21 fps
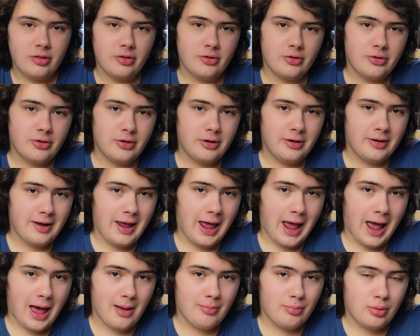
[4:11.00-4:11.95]
third
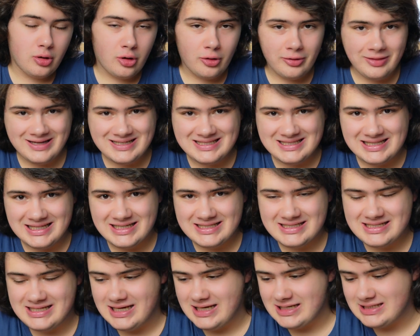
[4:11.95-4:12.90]
app on this
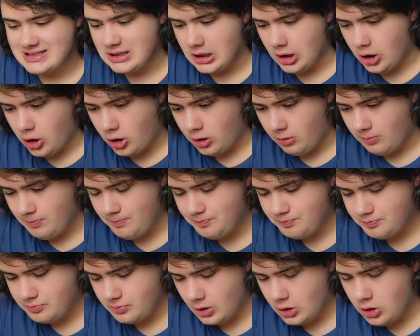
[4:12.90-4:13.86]
list is Calm.
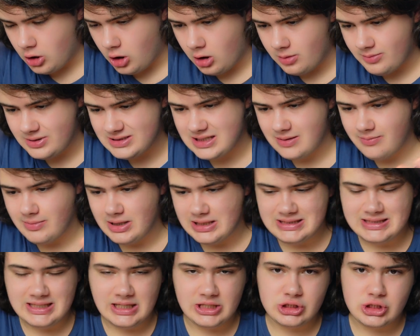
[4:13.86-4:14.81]
Calm is a
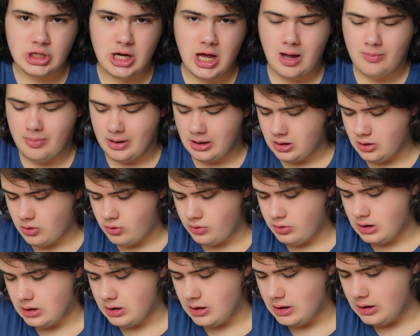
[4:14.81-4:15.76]
meditation app. I know
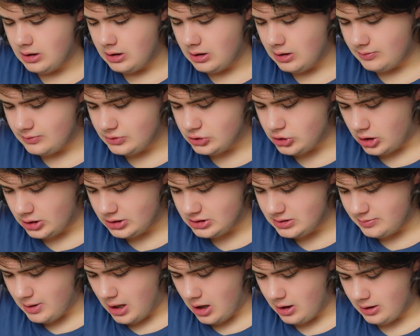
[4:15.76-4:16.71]
I uh,
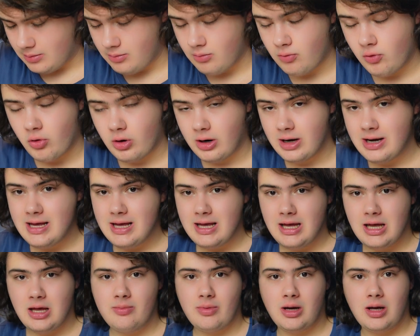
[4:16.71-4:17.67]
talked about it more
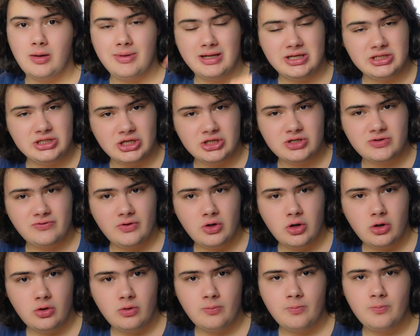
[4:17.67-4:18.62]
in my meditation
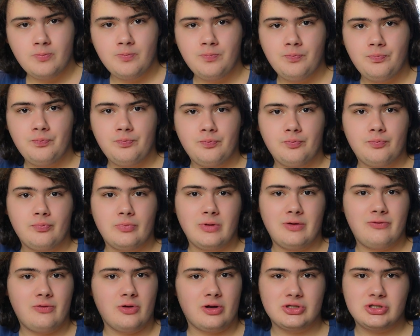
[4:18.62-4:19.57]
video.
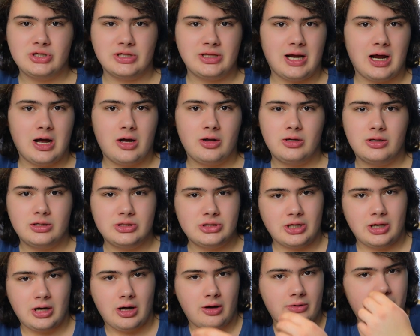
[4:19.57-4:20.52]
If you want to check that out, you can
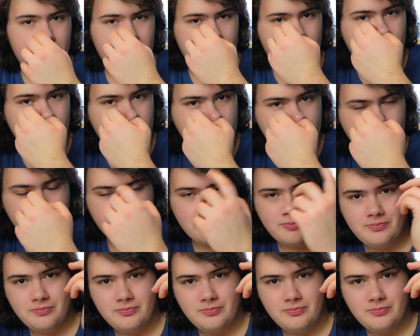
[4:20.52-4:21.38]
check it out here or